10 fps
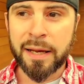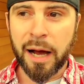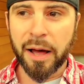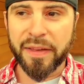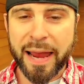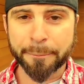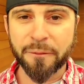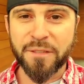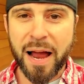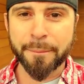The
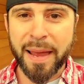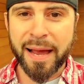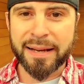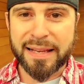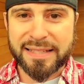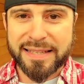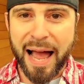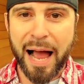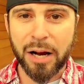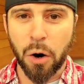Amplified Man is
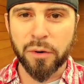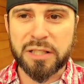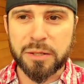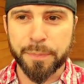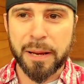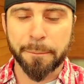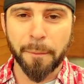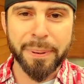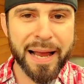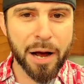not going to be
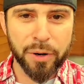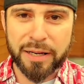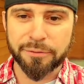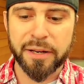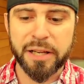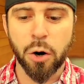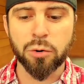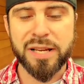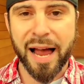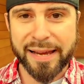pumping out any
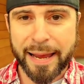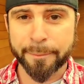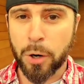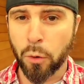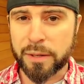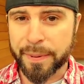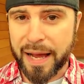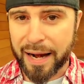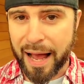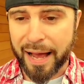videos. I am going to be
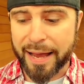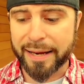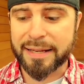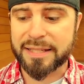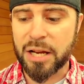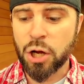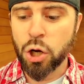on hiatus.